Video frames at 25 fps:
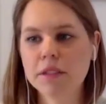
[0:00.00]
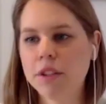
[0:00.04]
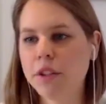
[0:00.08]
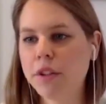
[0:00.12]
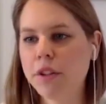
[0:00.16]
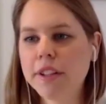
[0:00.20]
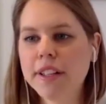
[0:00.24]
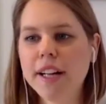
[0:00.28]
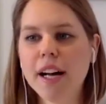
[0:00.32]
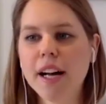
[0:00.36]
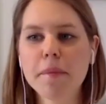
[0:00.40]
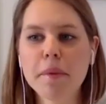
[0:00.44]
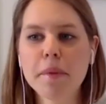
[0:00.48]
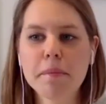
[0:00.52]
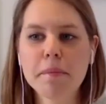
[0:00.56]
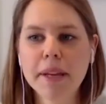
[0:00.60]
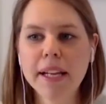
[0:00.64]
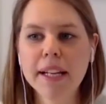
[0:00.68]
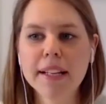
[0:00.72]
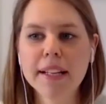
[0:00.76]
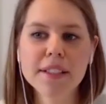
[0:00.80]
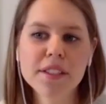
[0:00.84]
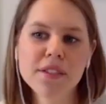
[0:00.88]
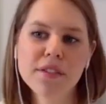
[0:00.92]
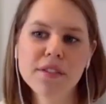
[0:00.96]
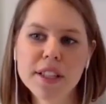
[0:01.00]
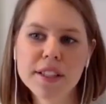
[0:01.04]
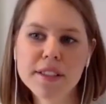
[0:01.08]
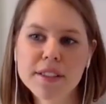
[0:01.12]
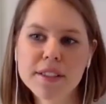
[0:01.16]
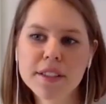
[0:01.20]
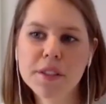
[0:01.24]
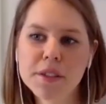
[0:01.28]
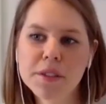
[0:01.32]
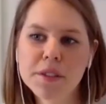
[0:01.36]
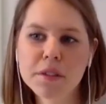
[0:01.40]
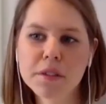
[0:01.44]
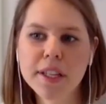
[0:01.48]
you know, come and meet us for this
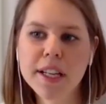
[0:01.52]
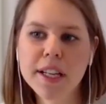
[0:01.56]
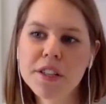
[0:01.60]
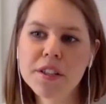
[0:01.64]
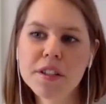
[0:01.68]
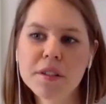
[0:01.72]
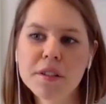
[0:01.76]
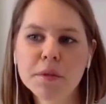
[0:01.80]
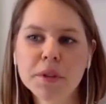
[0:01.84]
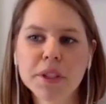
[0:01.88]
consultation.